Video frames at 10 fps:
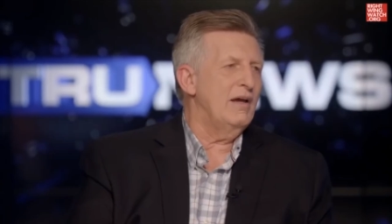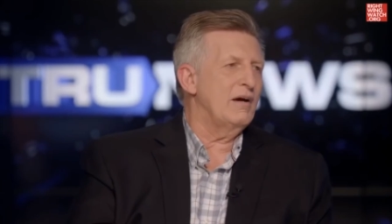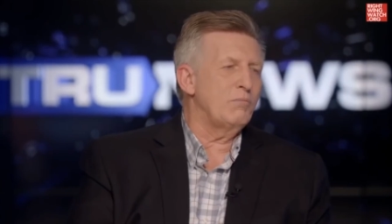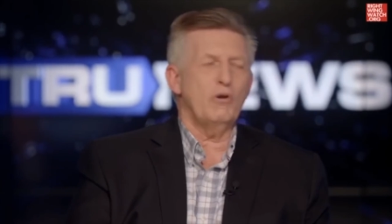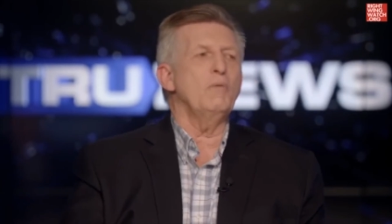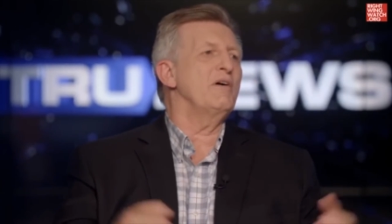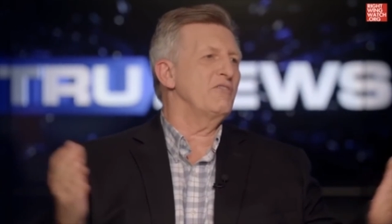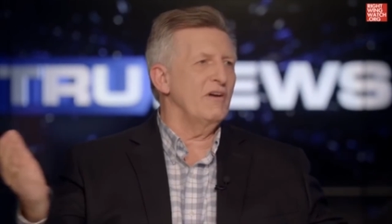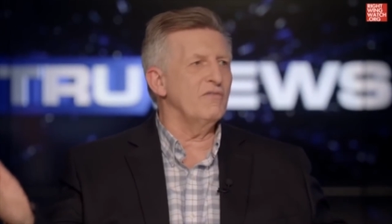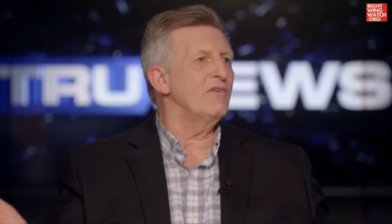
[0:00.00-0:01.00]
and I'll blow
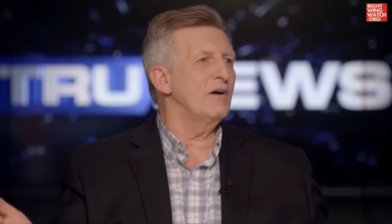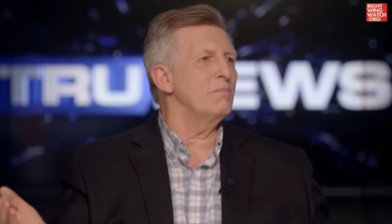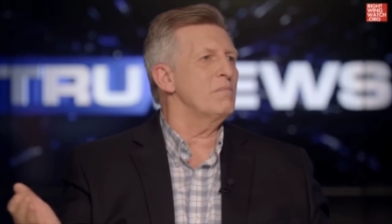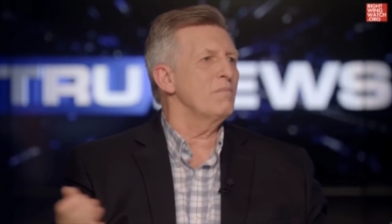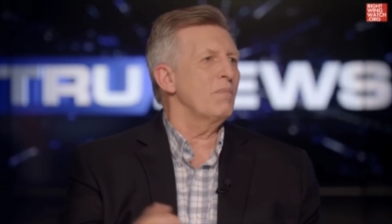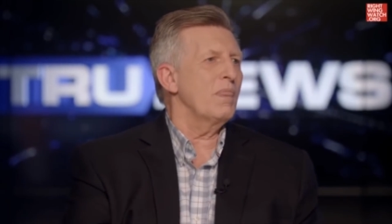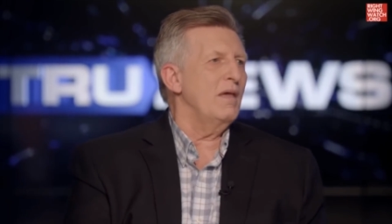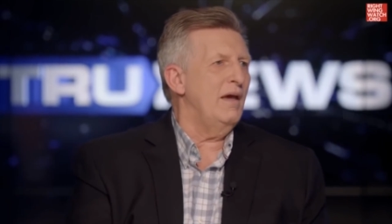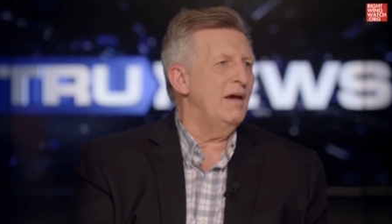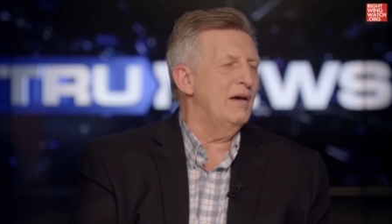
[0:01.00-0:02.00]
myself up,
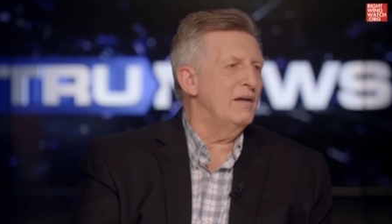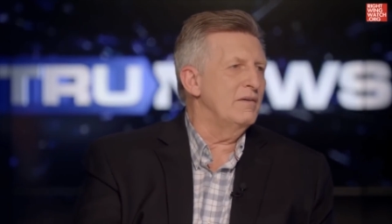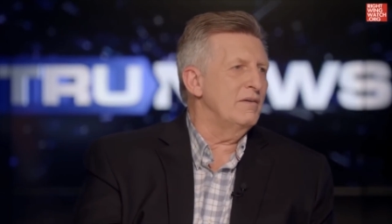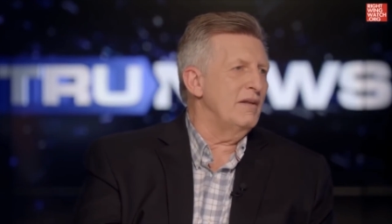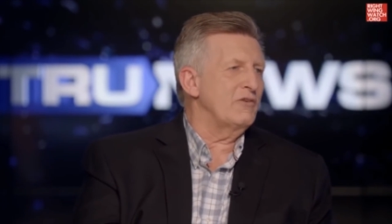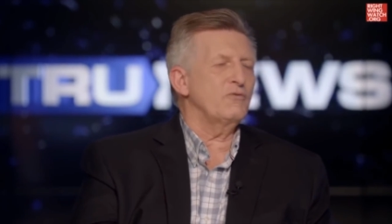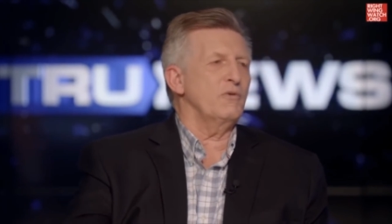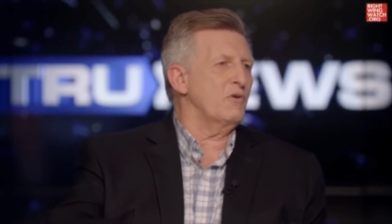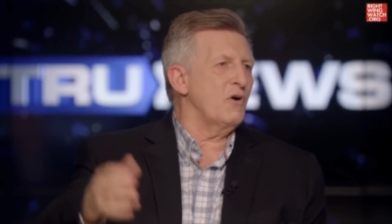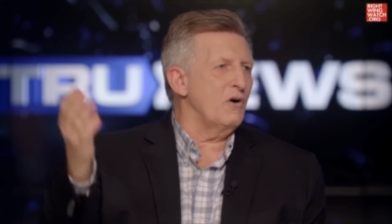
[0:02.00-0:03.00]
and that's
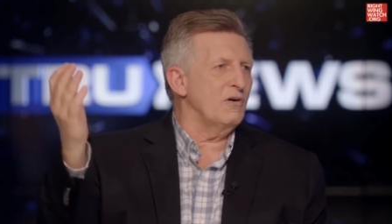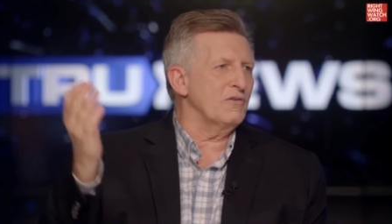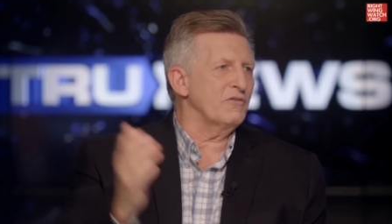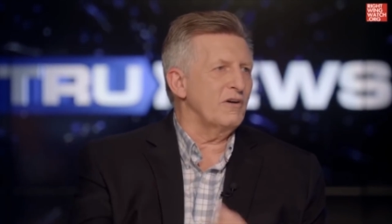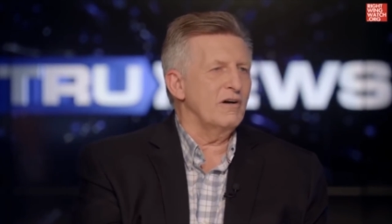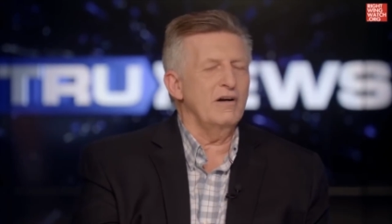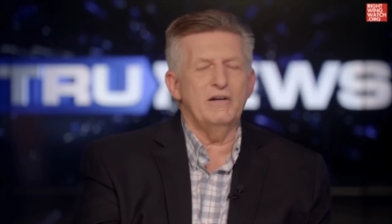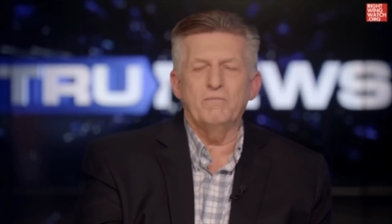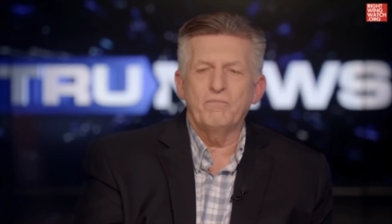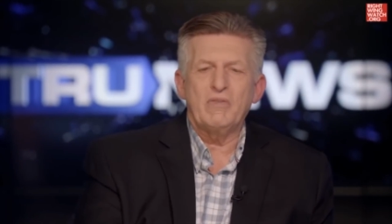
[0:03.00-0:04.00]
for the cause, all right?